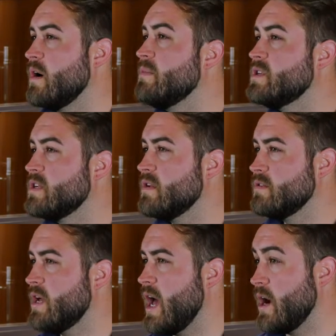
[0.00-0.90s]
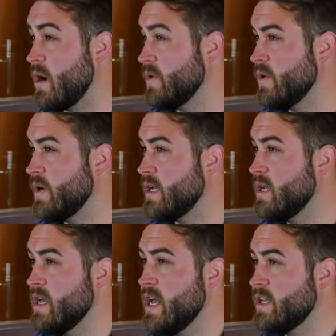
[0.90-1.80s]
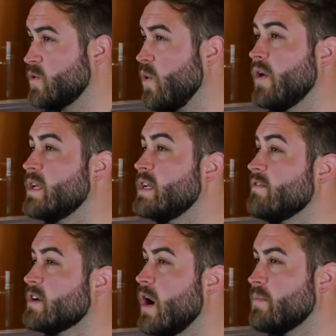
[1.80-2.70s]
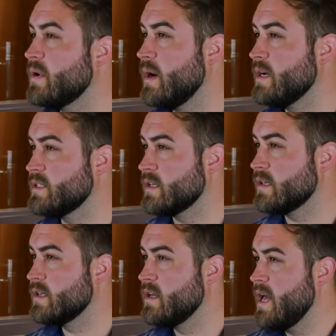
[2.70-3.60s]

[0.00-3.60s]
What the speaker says: our mission at our brewery is quality never compromising.